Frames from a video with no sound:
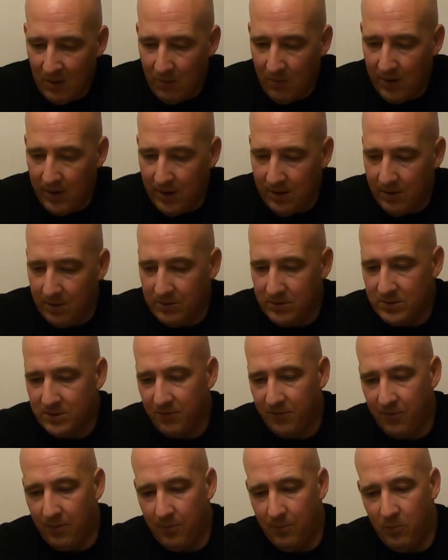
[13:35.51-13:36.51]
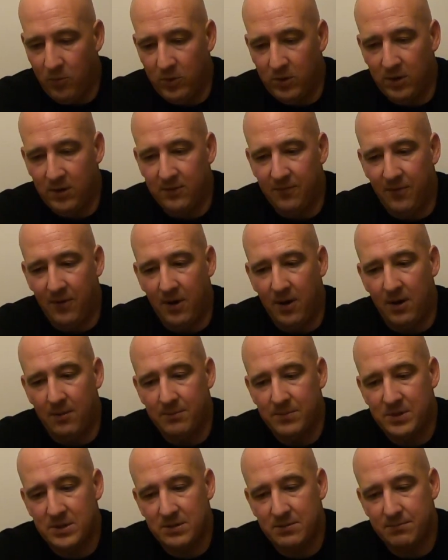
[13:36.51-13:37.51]
Green Ghost from Woodland
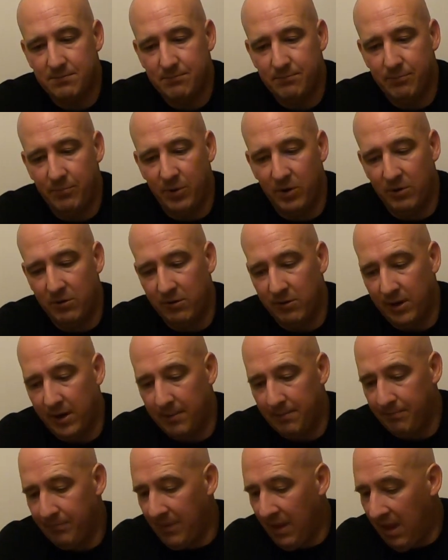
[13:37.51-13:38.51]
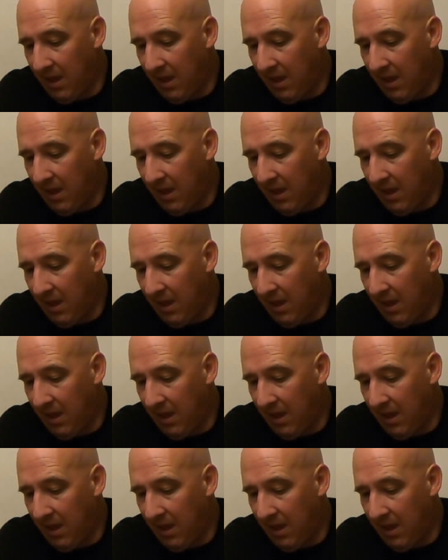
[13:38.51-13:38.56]
Farms Brewery.